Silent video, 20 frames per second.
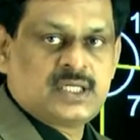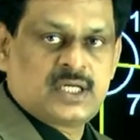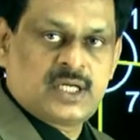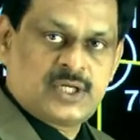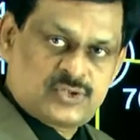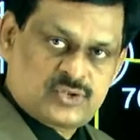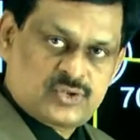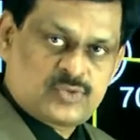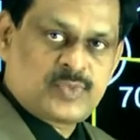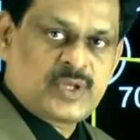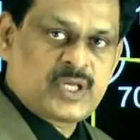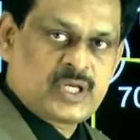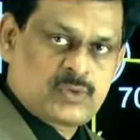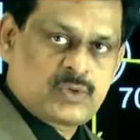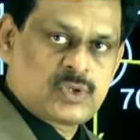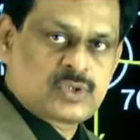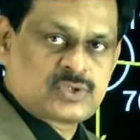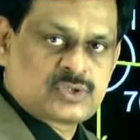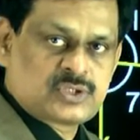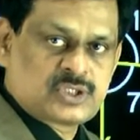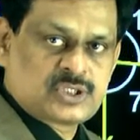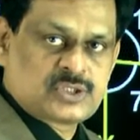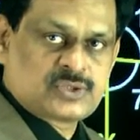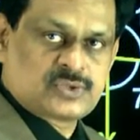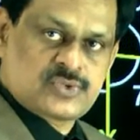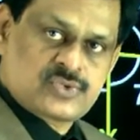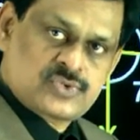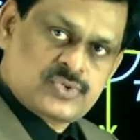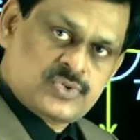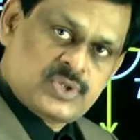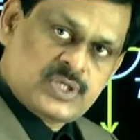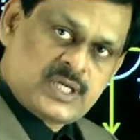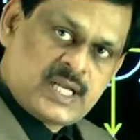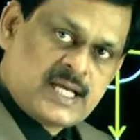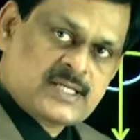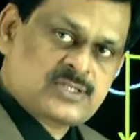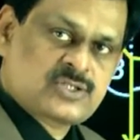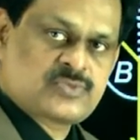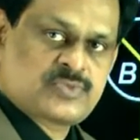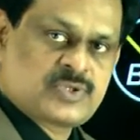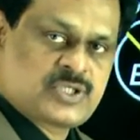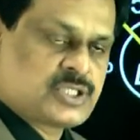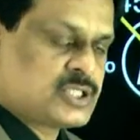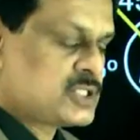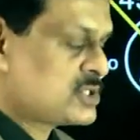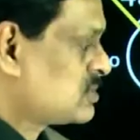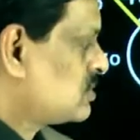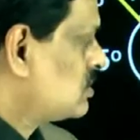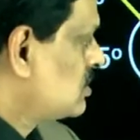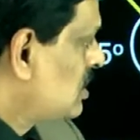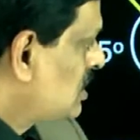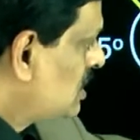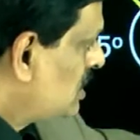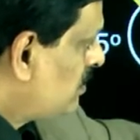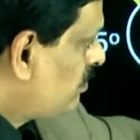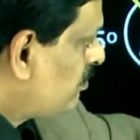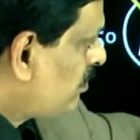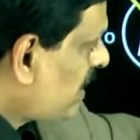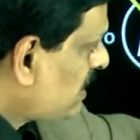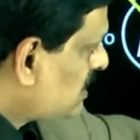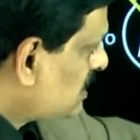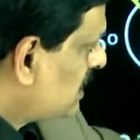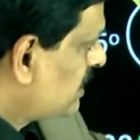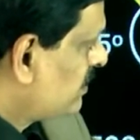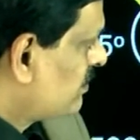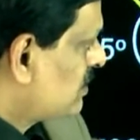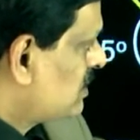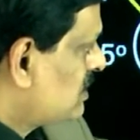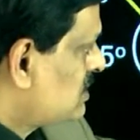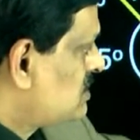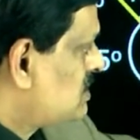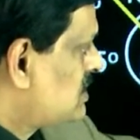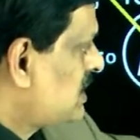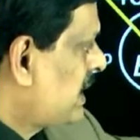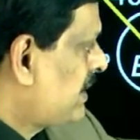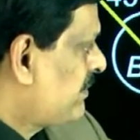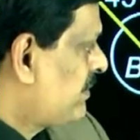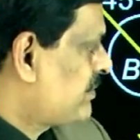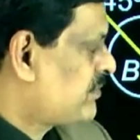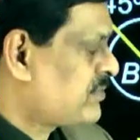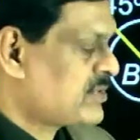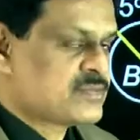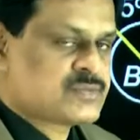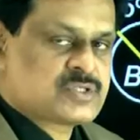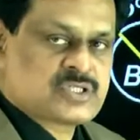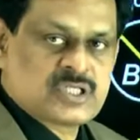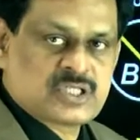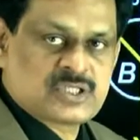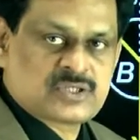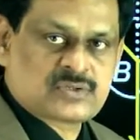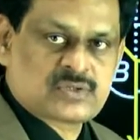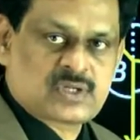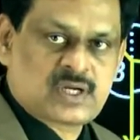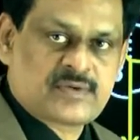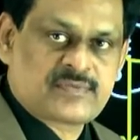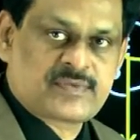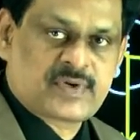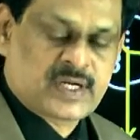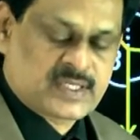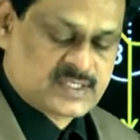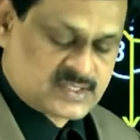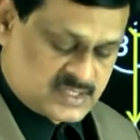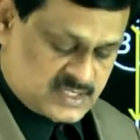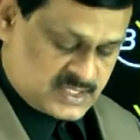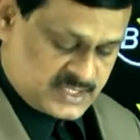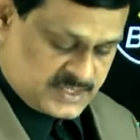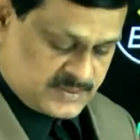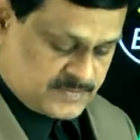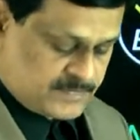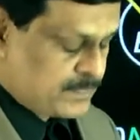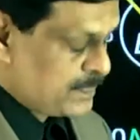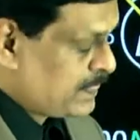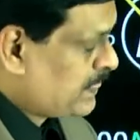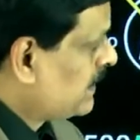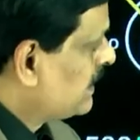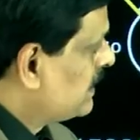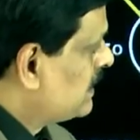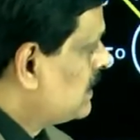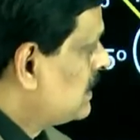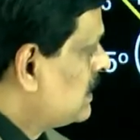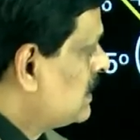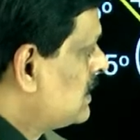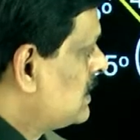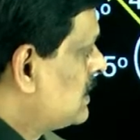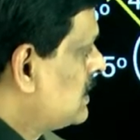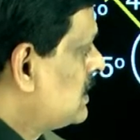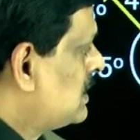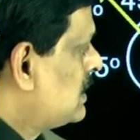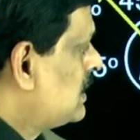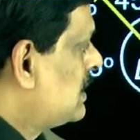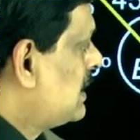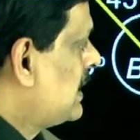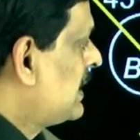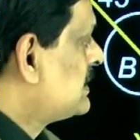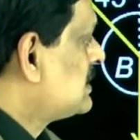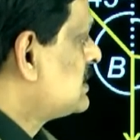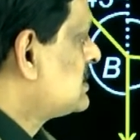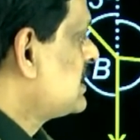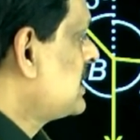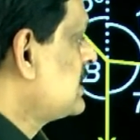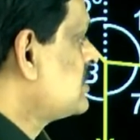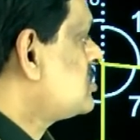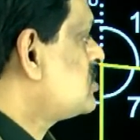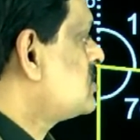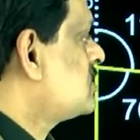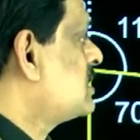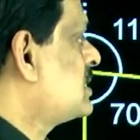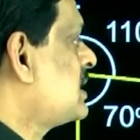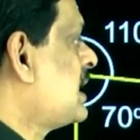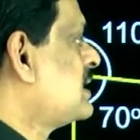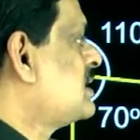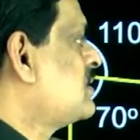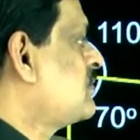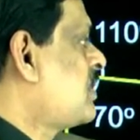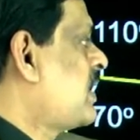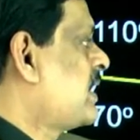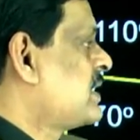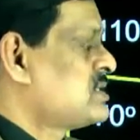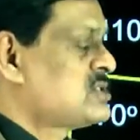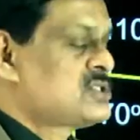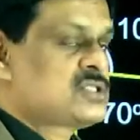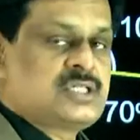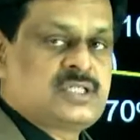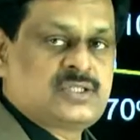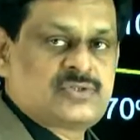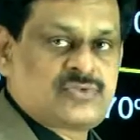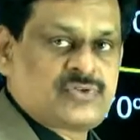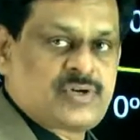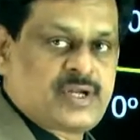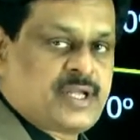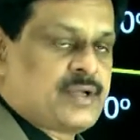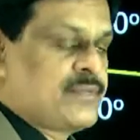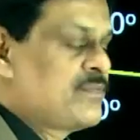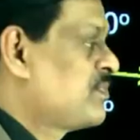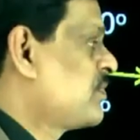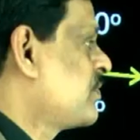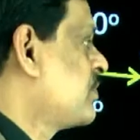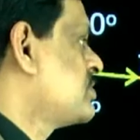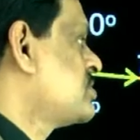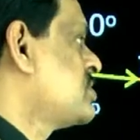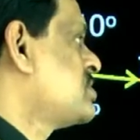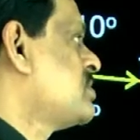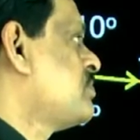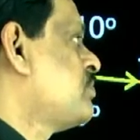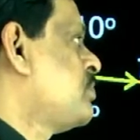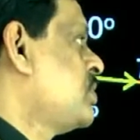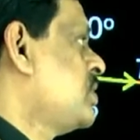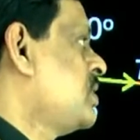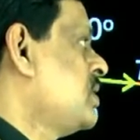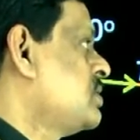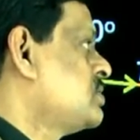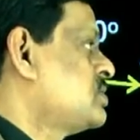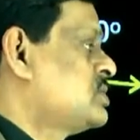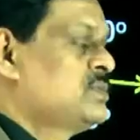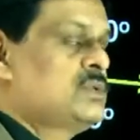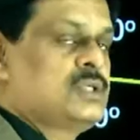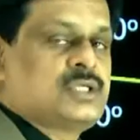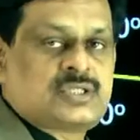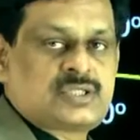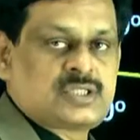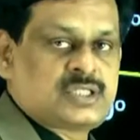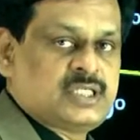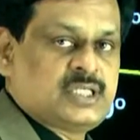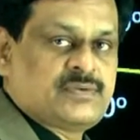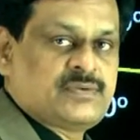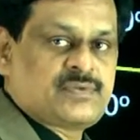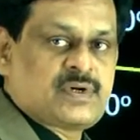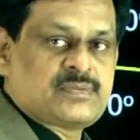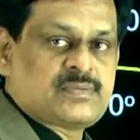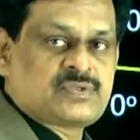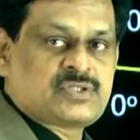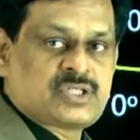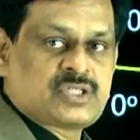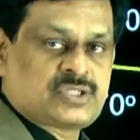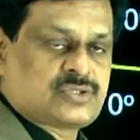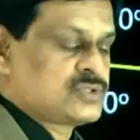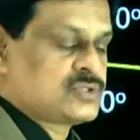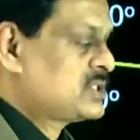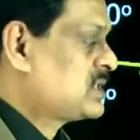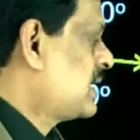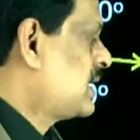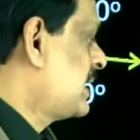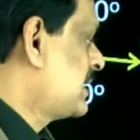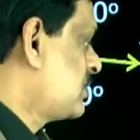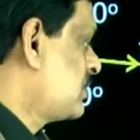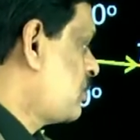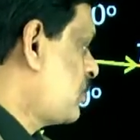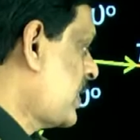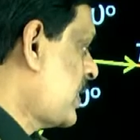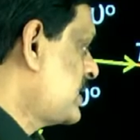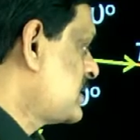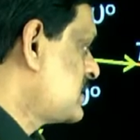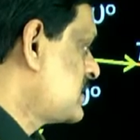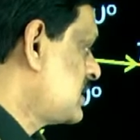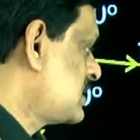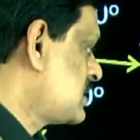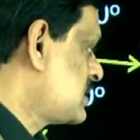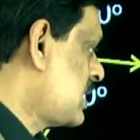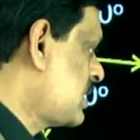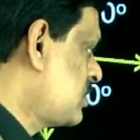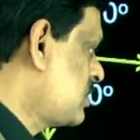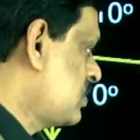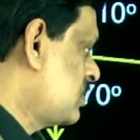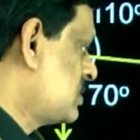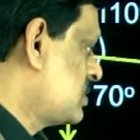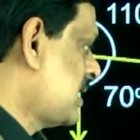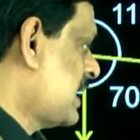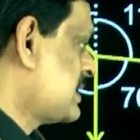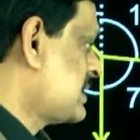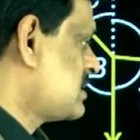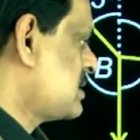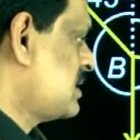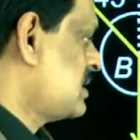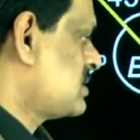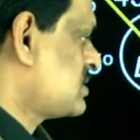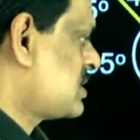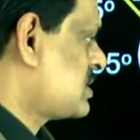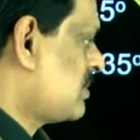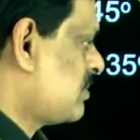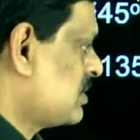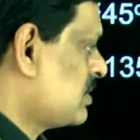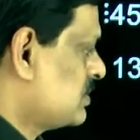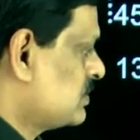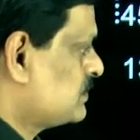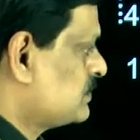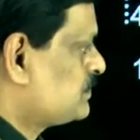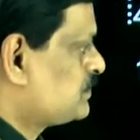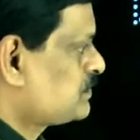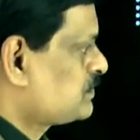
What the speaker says: It should be equal to T2, so it has to be T2 but inwards away from C to the left hand side. Let the tension in the other wire is T3, which is a pull towards D from C to D, and the weight is unknown, that is W.